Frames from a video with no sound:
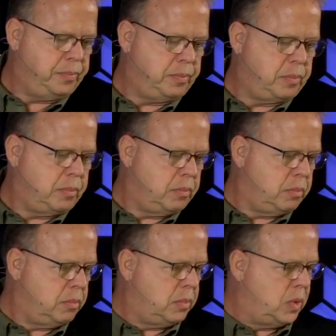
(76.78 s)

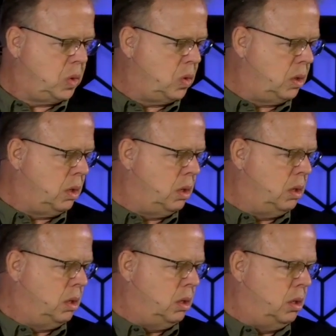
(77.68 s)

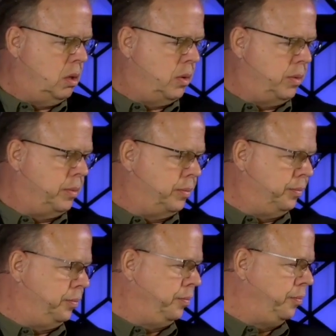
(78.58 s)

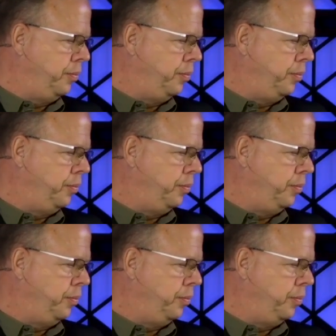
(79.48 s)
(silence)